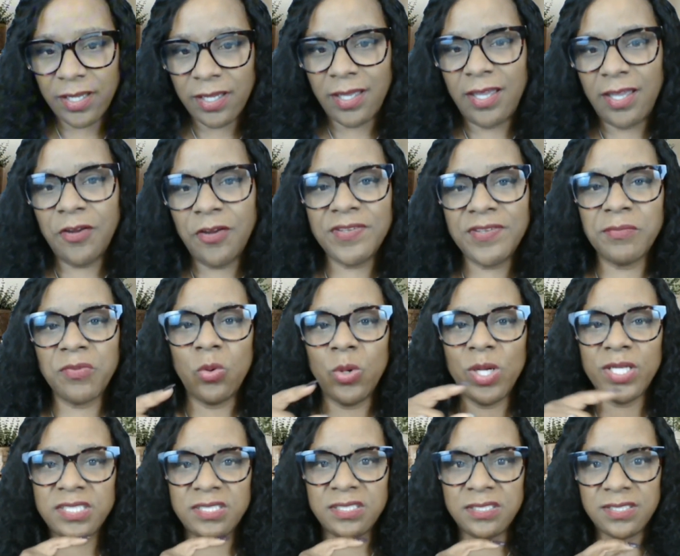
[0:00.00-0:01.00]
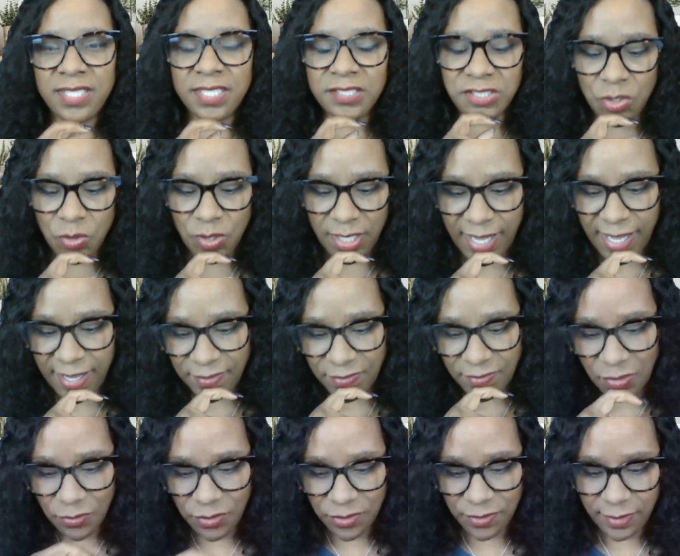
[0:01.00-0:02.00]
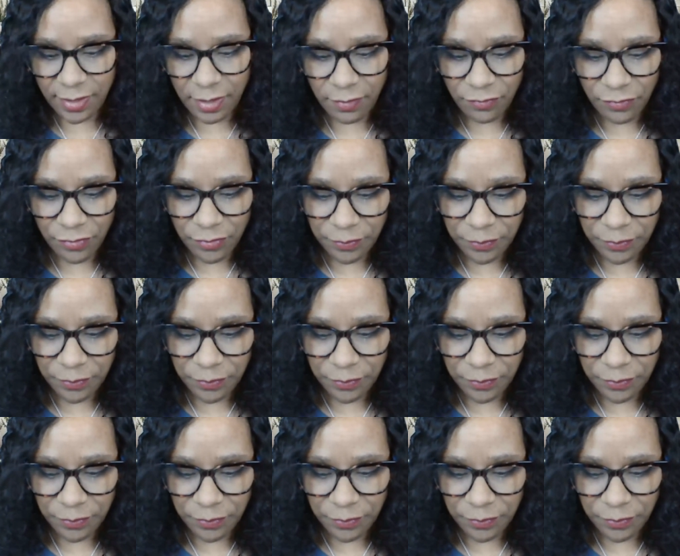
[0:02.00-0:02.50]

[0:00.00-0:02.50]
Here's some questions that you can ask yourself.